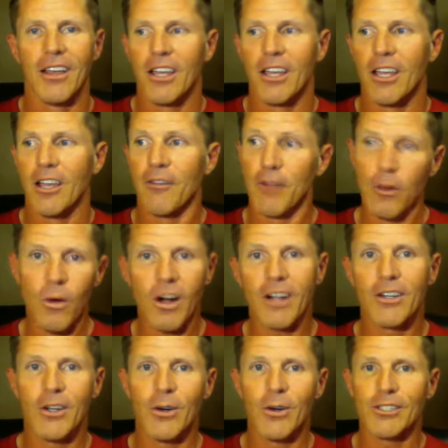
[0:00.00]
if you want to
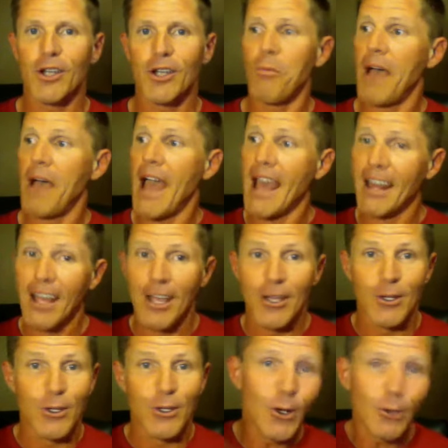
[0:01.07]
do it so bad,
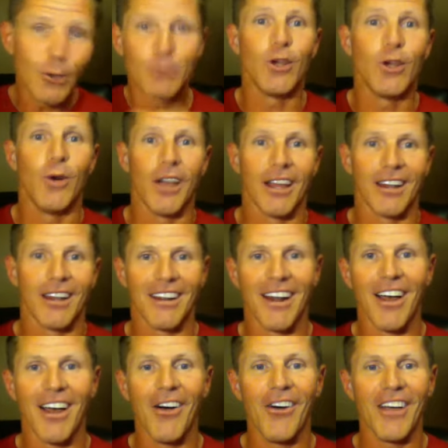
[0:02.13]
you do it, and
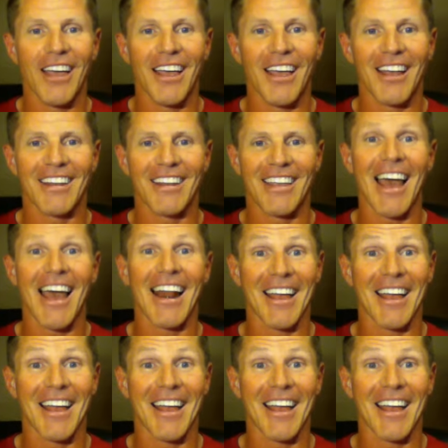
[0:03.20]
kind